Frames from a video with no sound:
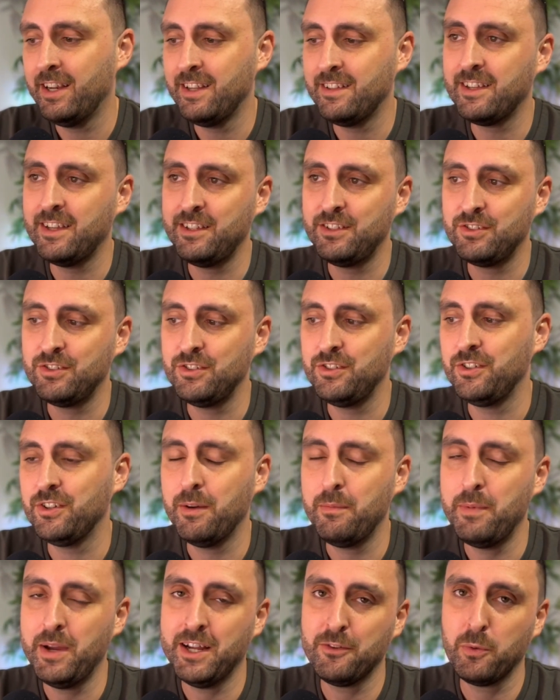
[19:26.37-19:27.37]
and it takes you
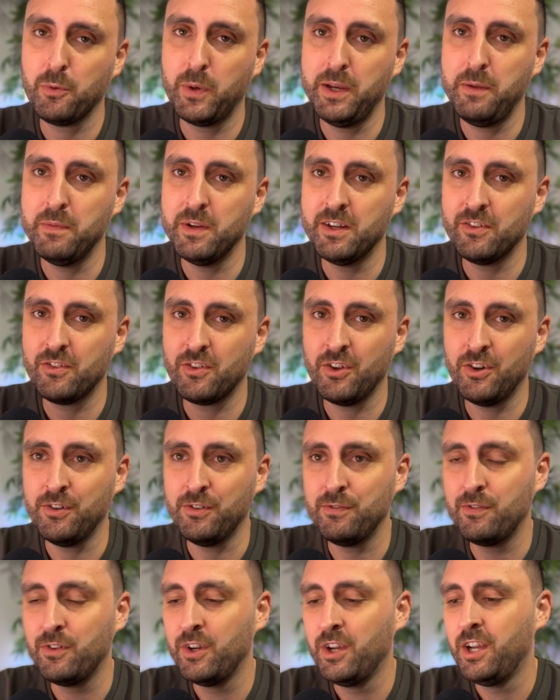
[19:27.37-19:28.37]
about 20 minutes
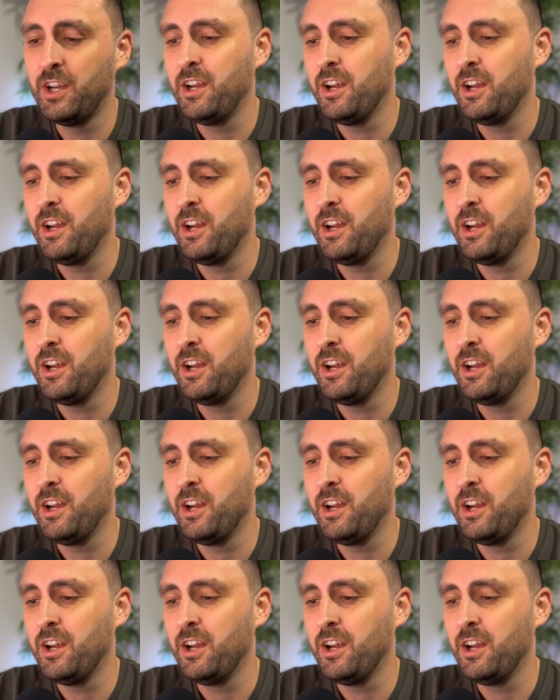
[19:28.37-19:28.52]
of